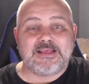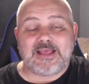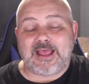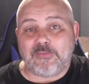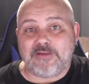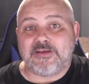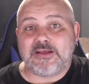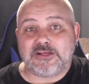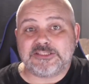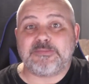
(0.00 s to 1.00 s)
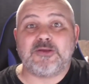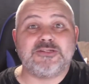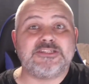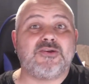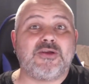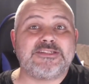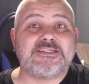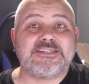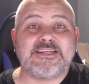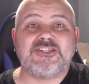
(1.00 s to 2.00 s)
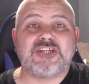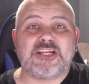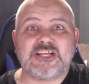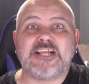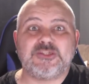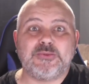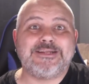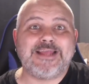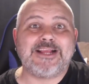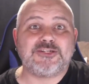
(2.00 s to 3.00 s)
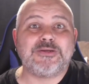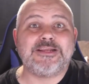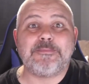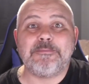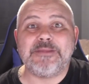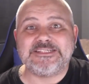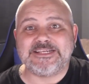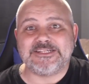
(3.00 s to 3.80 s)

However, I suppose it's nice to see a judge actually admitting